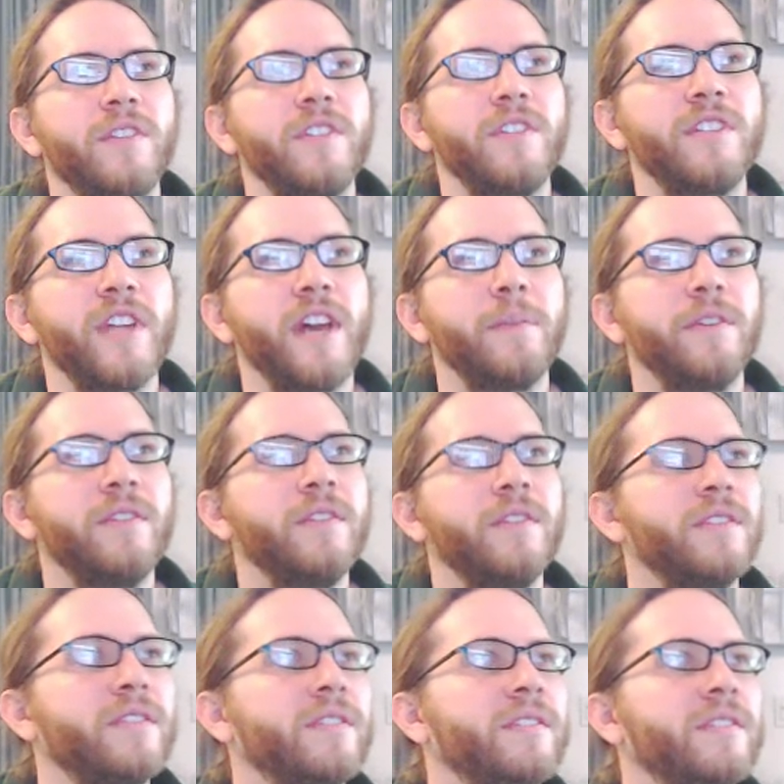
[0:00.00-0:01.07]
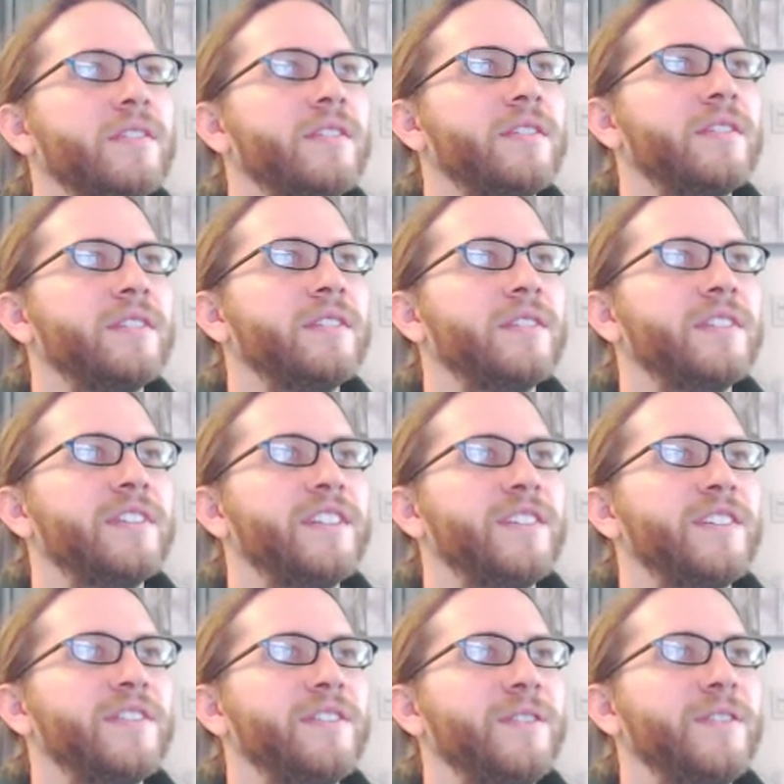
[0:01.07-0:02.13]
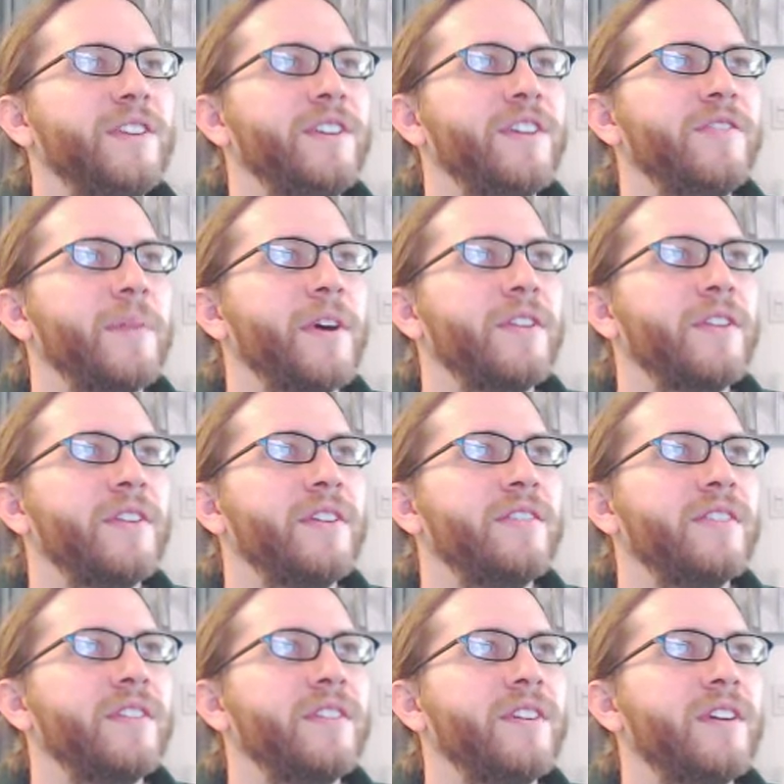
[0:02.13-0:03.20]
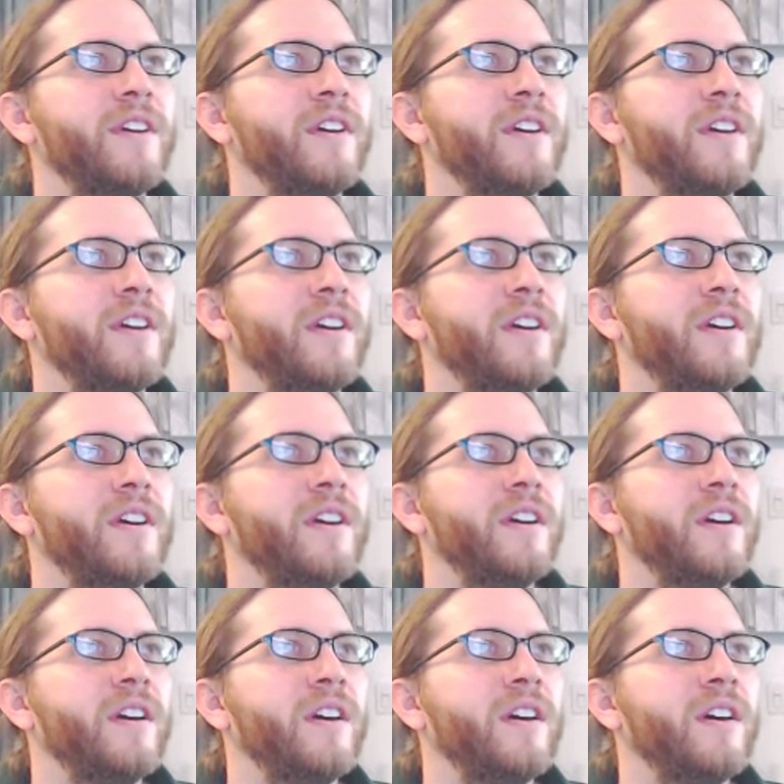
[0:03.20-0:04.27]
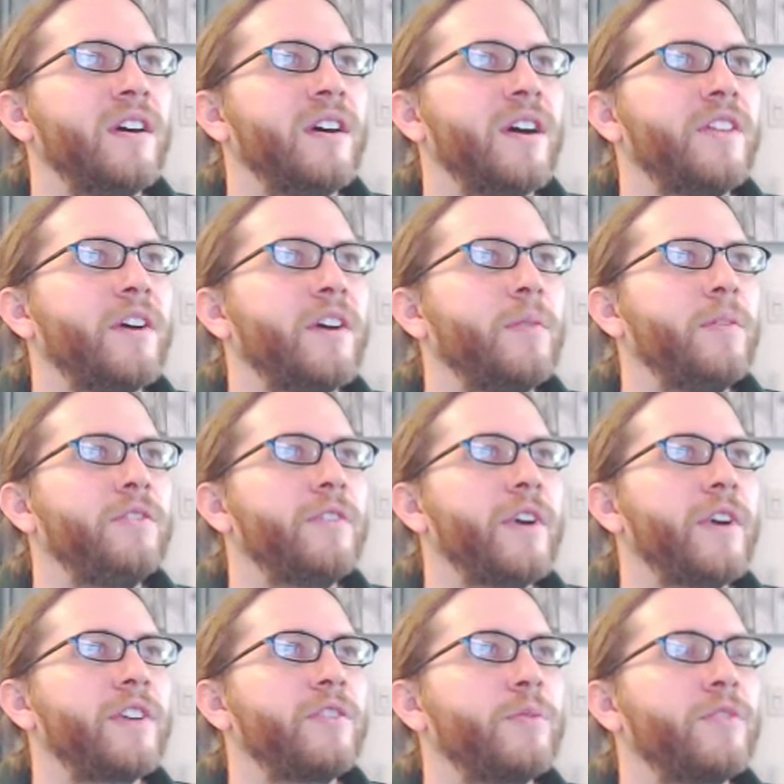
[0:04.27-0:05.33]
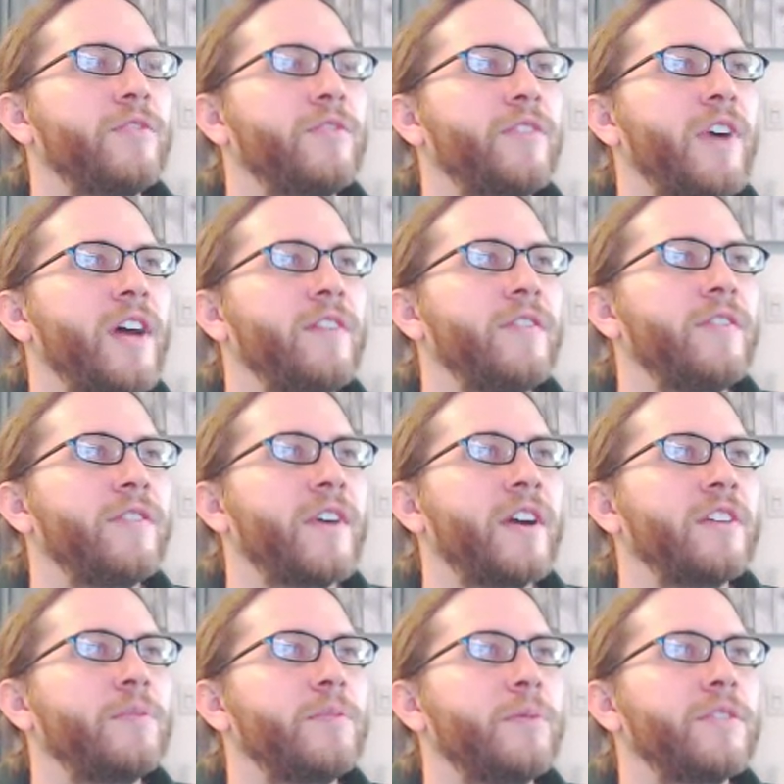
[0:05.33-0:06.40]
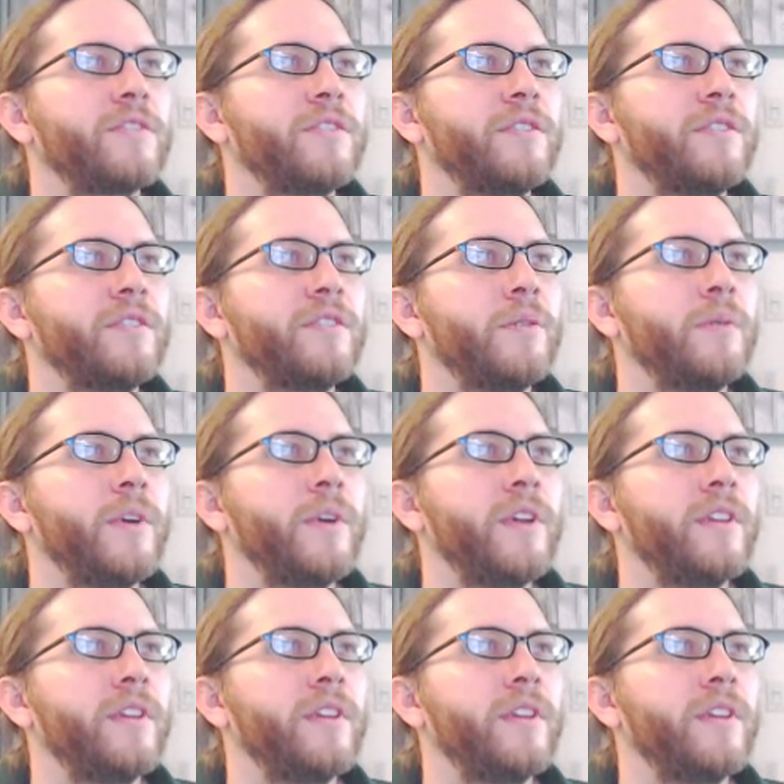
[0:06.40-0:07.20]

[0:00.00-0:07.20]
happened? I don't know enough about this. I thought One Direction were 5 of the hottest boys on earth. Oh wait, they